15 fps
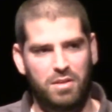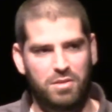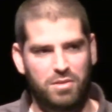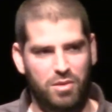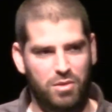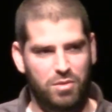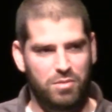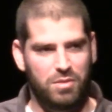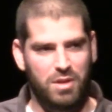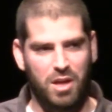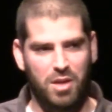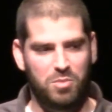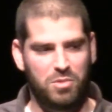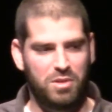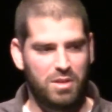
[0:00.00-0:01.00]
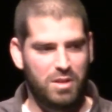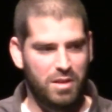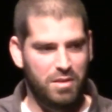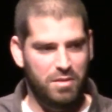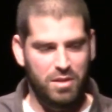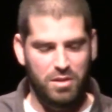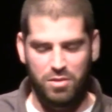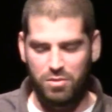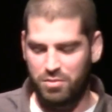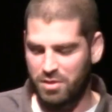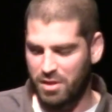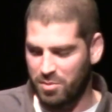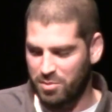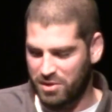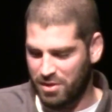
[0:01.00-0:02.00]
So, alhamdulillah, thank you
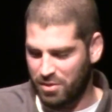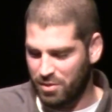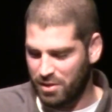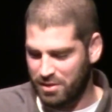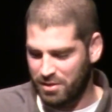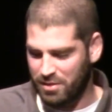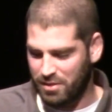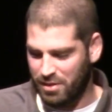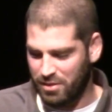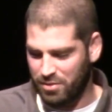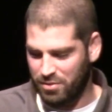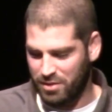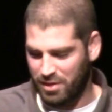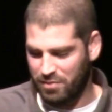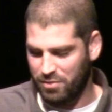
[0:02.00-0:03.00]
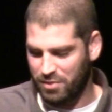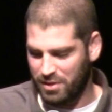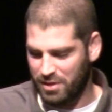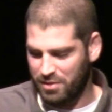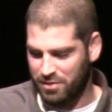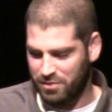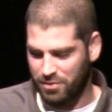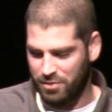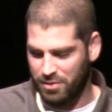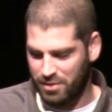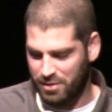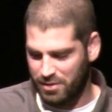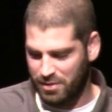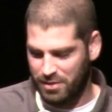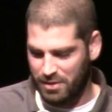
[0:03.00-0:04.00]
to MSA West, and thank you to everyone else
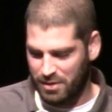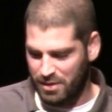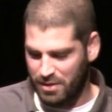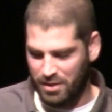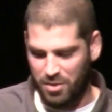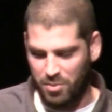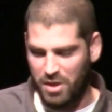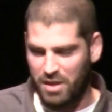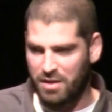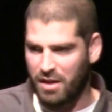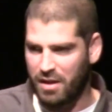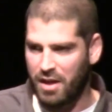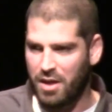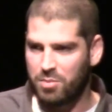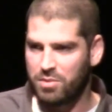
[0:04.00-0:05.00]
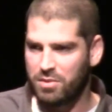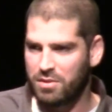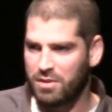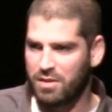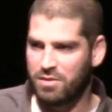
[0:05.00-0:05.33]
that made that happen.